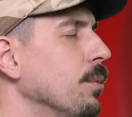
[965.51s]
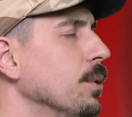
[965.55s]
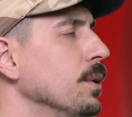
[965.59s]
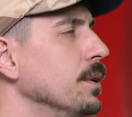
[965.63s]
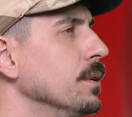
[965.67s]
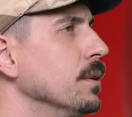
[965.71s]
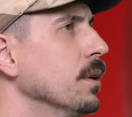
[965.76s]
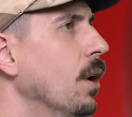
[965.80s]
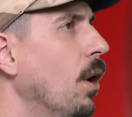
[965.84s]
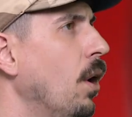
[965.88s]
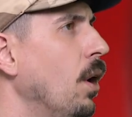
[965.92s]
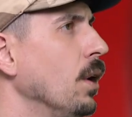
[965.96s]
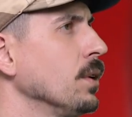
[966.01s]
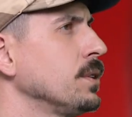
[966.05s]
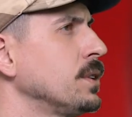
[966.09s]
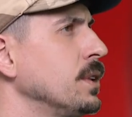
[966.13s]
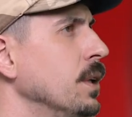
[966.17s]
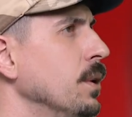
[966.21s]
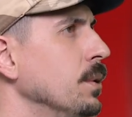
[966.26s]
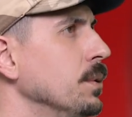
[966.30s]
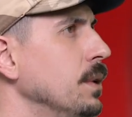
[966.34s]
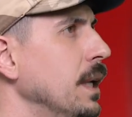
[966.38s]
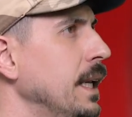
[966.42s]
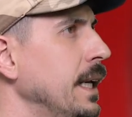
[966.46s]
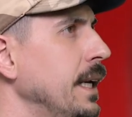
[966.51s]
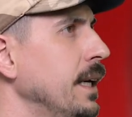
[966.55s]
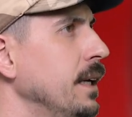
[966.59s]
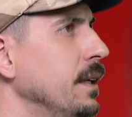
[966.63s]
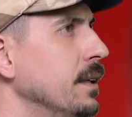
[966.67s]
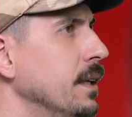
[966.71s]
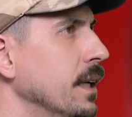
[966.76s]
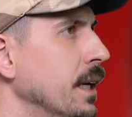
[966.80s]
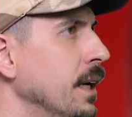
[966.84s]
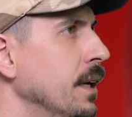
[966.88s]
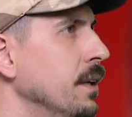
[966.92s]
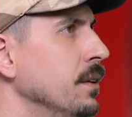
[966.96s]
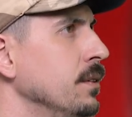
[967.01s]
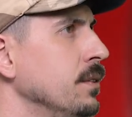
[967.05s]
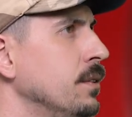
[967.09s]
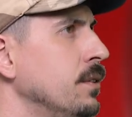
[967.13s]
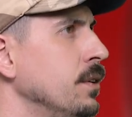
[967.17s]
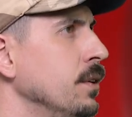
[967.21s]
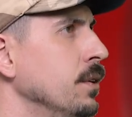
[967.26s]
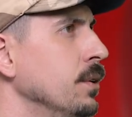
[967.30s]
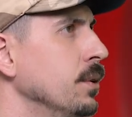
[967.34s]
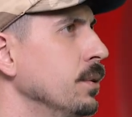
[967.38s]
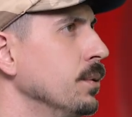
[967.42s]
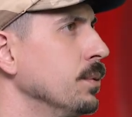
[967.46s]
would also lead
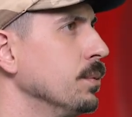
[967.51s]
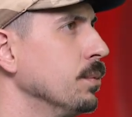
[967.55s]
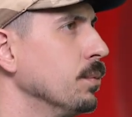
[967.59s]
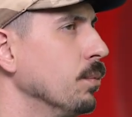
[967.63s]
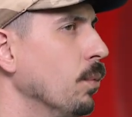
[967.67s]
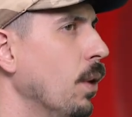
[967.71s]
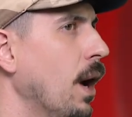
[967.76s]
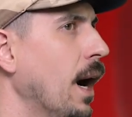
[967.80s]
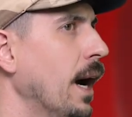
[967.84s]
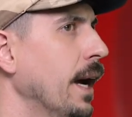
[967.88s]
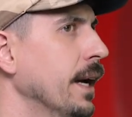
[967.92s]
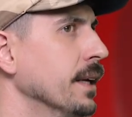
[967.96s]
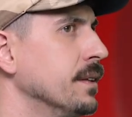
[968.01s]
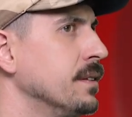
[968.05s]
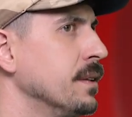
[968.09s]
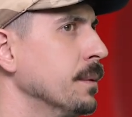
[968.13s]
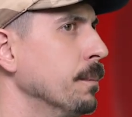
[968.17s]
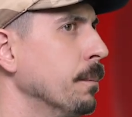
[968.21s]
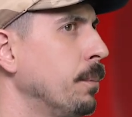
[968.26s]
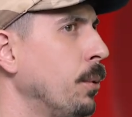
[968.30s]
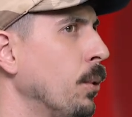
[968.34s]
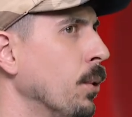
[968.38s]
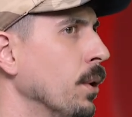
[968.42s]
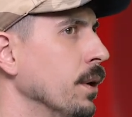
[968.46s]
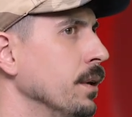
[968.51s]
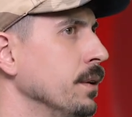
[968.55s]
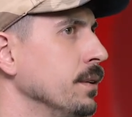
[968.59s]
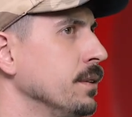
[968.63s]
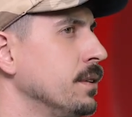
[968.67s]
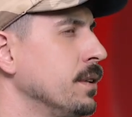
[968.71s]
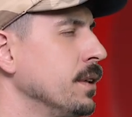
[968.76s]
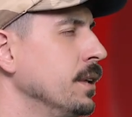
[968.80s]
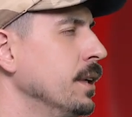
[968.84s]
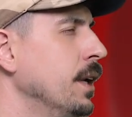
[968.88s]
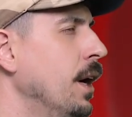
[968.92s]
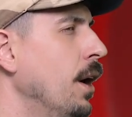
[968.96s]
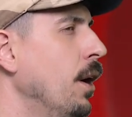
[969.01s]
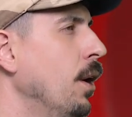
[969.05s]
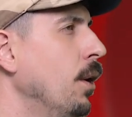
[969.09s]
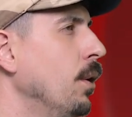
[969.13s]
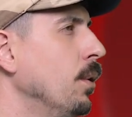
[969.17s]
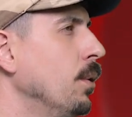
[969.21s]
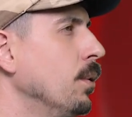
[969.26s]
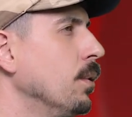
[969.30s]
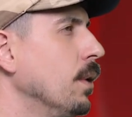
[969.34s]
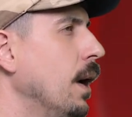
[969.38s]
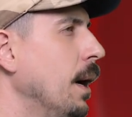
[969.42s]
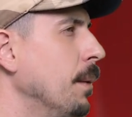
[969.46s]
into why it's important to
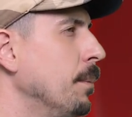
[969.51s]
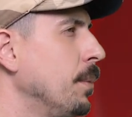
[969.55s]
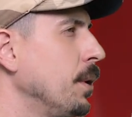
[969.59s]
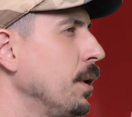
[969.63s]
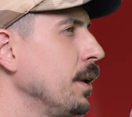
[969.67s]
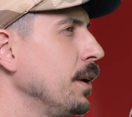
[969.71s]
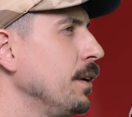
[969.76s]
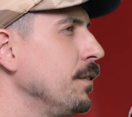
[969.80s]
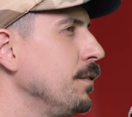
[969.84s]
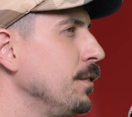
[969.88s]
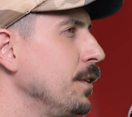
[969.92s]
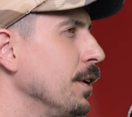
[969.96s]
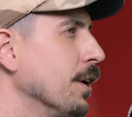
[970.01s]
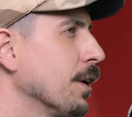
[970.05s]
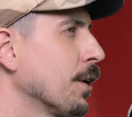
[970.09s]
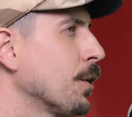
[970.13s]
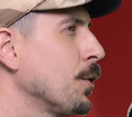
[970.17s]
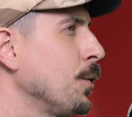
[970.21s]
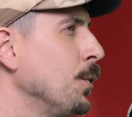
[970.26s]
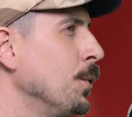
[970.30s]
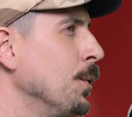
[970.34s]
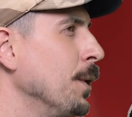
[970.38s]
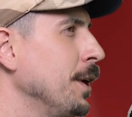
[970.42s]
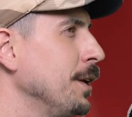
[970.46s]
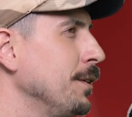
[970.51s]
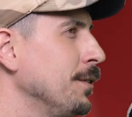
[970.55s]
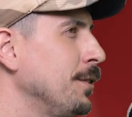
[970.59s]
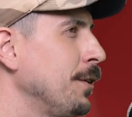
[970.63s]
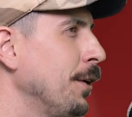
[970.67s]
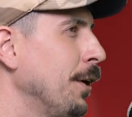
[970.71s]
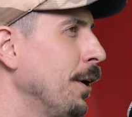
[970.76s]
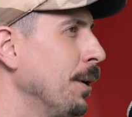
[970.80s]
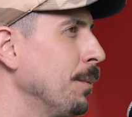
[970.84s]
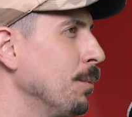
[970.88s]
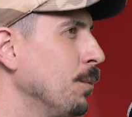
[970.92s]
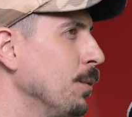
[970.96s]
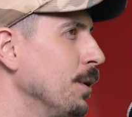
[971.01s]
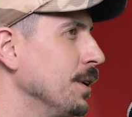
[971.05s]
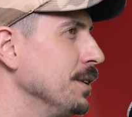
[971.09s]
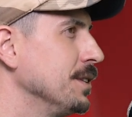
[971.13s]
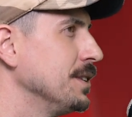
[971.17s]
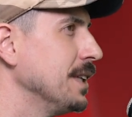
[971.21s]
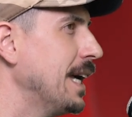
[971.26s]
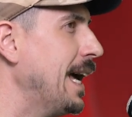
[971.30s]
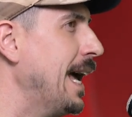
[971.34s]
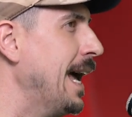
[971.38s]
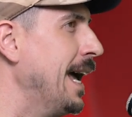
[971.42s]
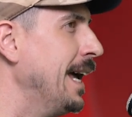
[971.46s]
know, I believe your coin term
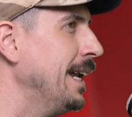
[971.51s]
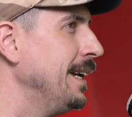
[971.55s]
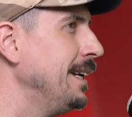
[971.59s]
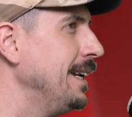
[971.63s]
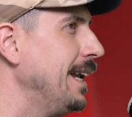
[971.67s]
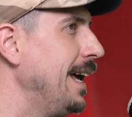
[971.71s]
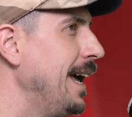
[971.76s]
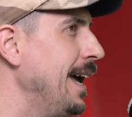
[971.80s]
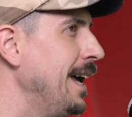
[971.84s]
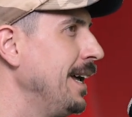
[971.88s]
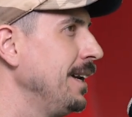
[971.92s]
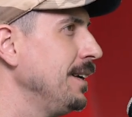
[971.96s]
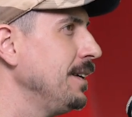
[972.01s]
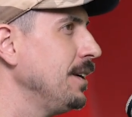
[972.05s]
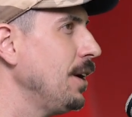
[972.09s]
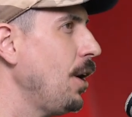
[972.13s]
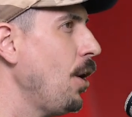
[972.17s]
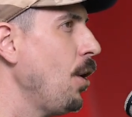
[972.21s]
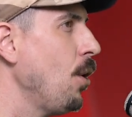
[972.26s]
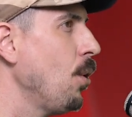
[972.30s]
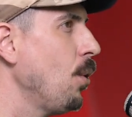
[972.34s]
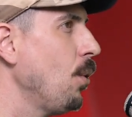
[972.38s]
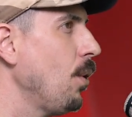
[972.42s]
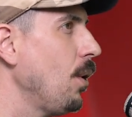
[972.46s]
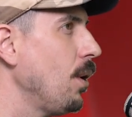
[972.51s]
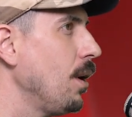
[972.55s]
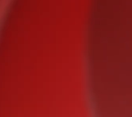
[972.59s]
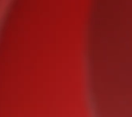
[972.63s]
was NNO.